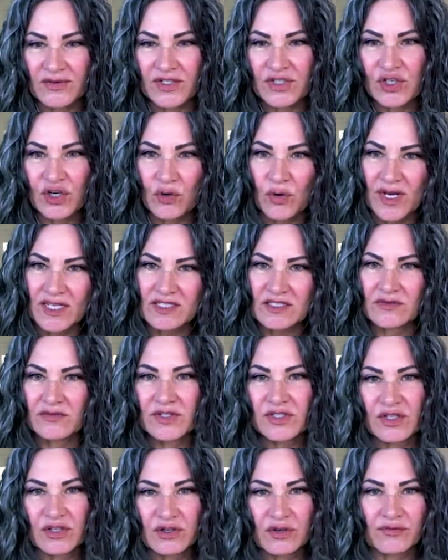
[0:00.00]
vision quest to
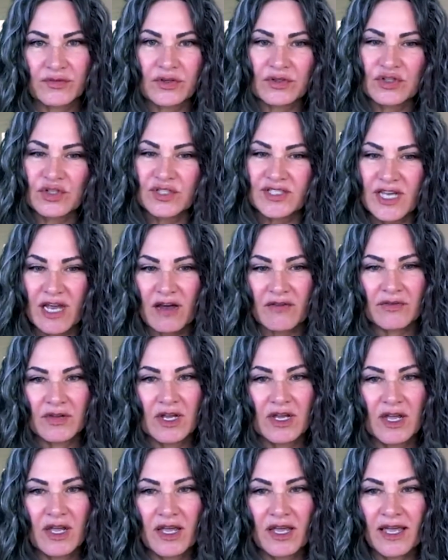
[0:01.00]
visit your future self
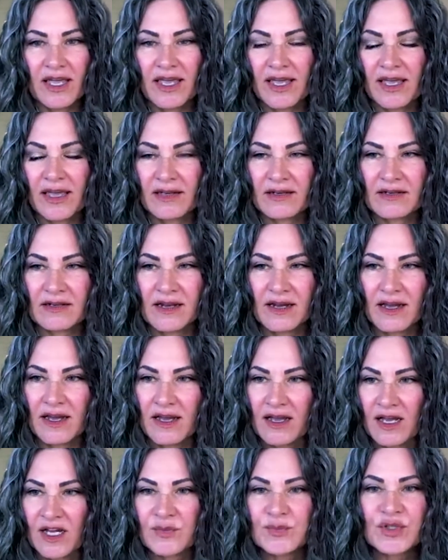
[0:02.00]
and
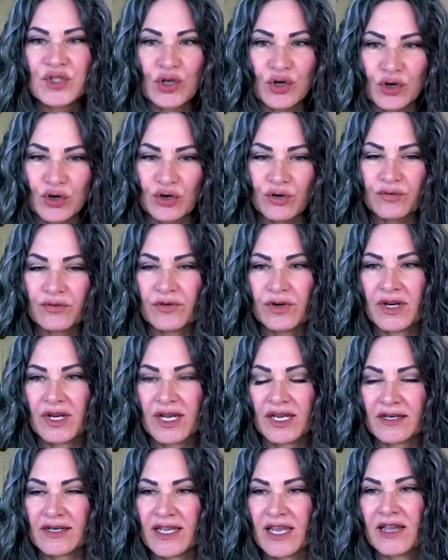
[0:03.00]
uh, observe
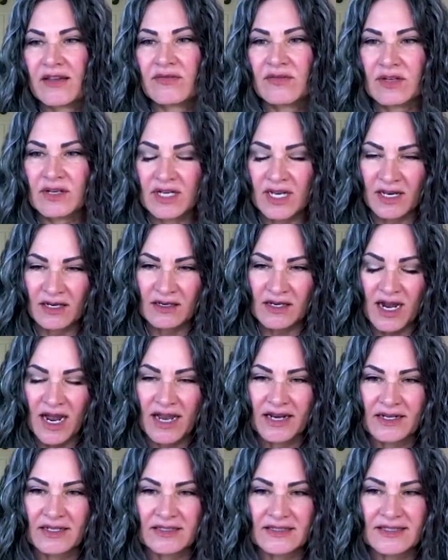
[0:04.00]
and gain gain
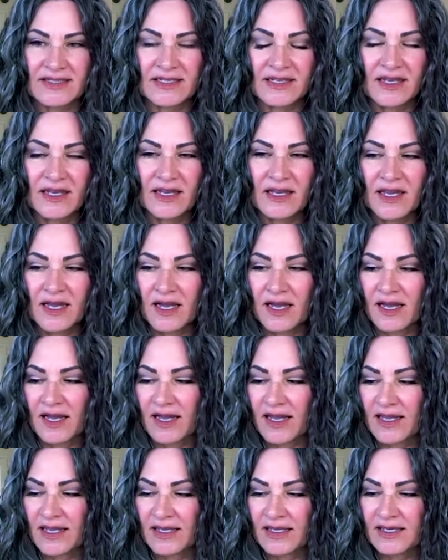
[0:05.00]
guidance
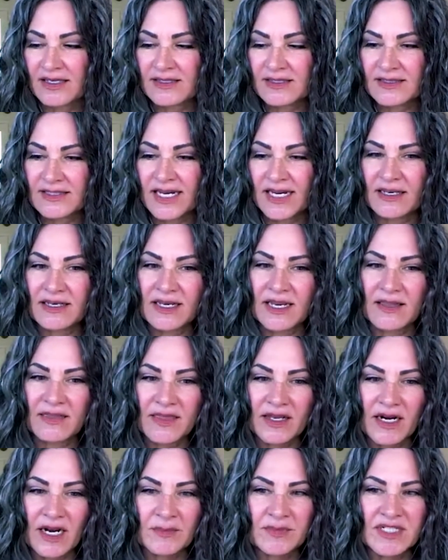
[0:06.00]
uh, is a technique
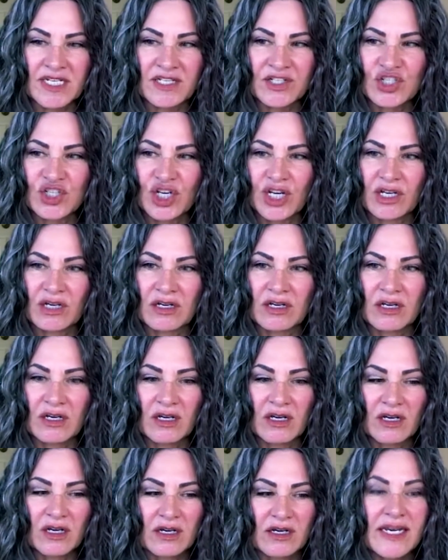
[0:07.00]
that I'm teaching
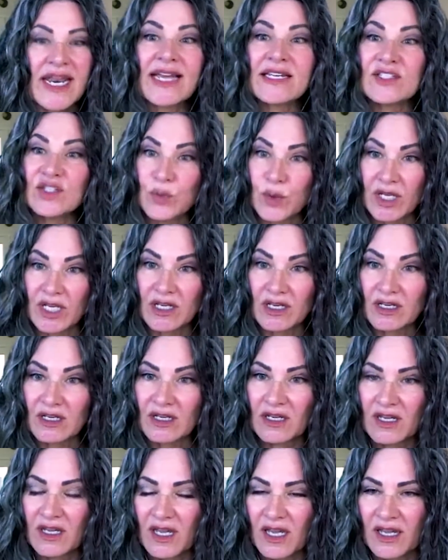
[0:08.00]
next week
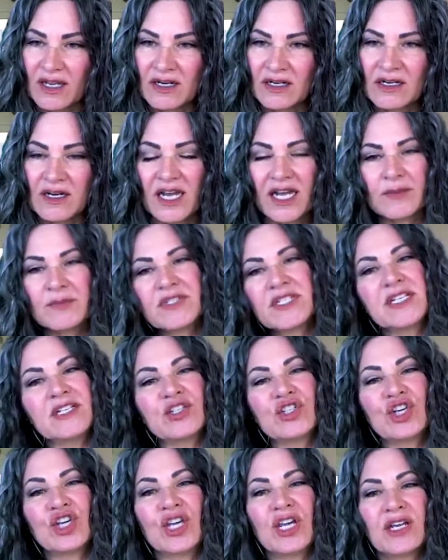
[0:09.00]
and I'm
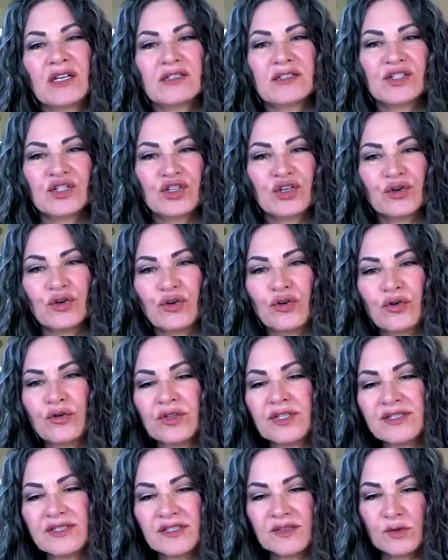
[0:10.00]
teaching it to
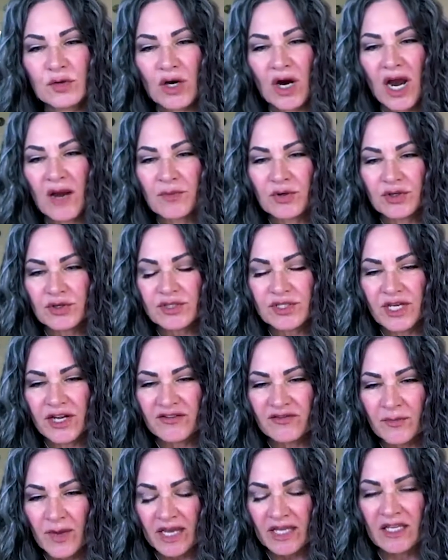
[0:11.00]
the subscribers
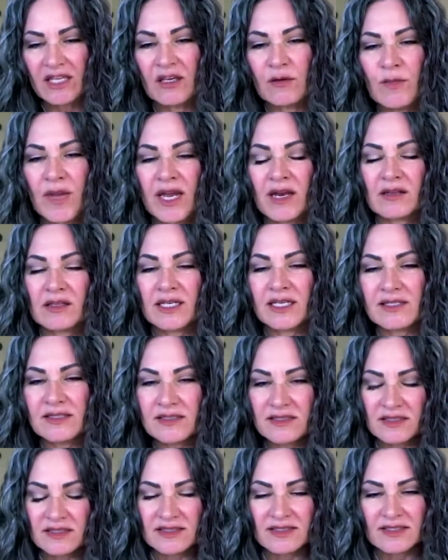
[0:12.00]
of my email
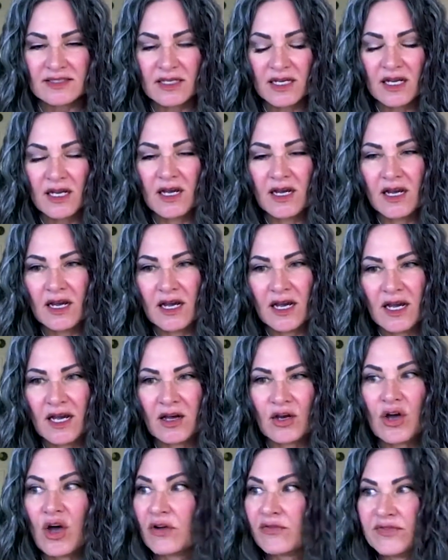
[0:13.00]
list. It's
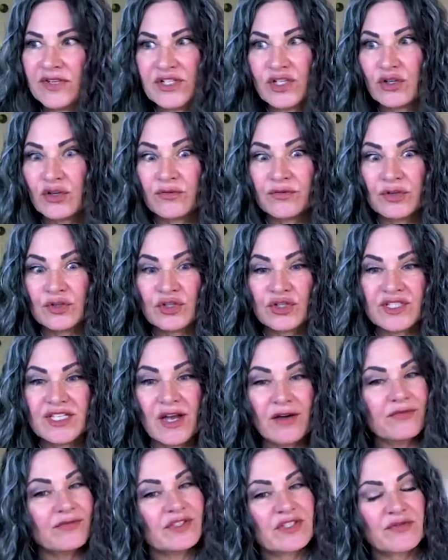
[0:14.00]
uh, called Visit Your Future
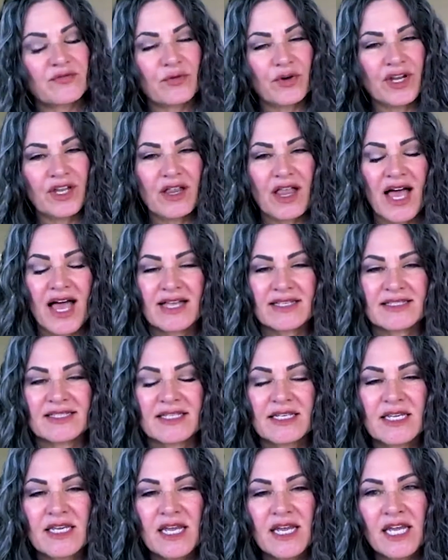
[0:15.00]
Self. It's a free class.
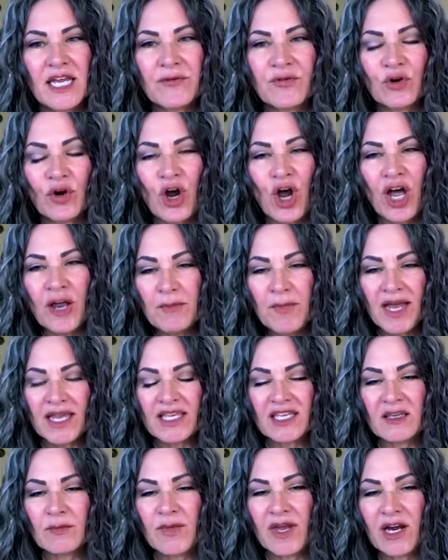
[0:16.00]
If you're on my
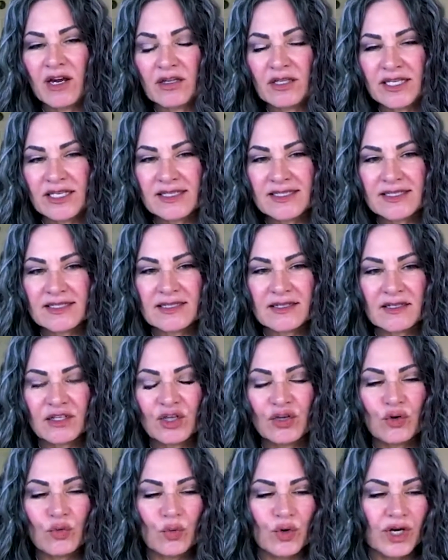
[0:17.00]
email list,
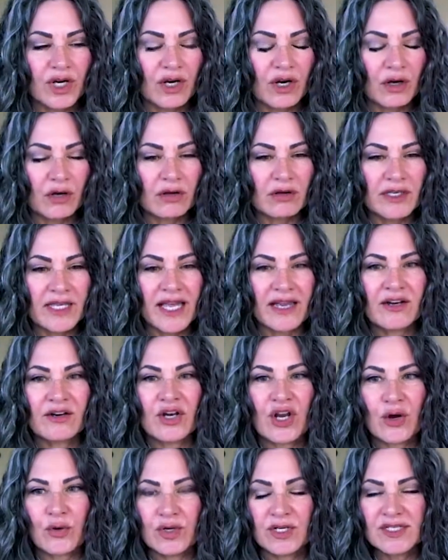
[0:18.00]
you will get a
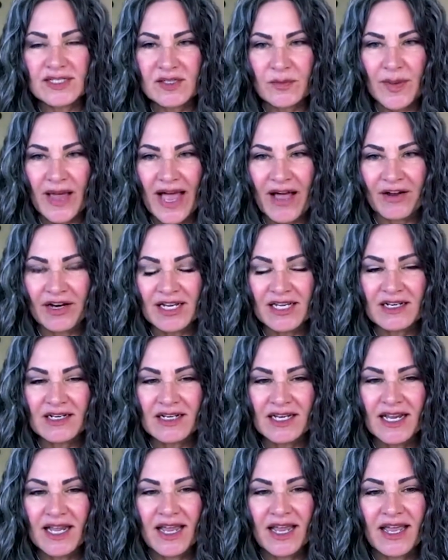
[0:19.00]
notice about it
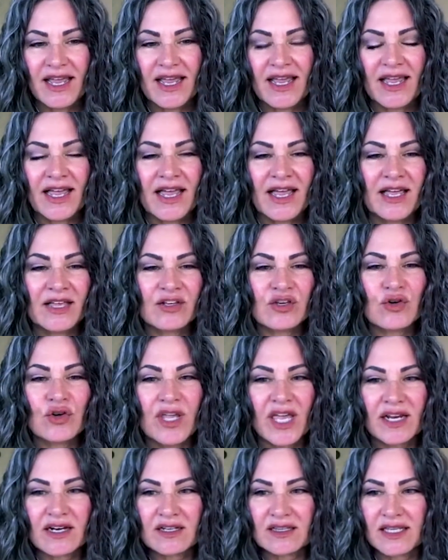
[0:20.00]
and you'll
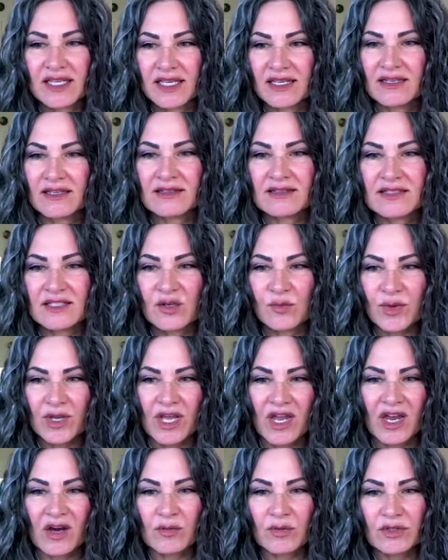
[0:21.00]
get a link to
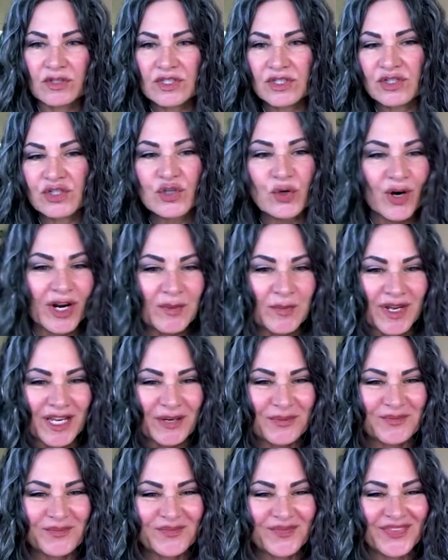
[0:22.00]
be able to join me.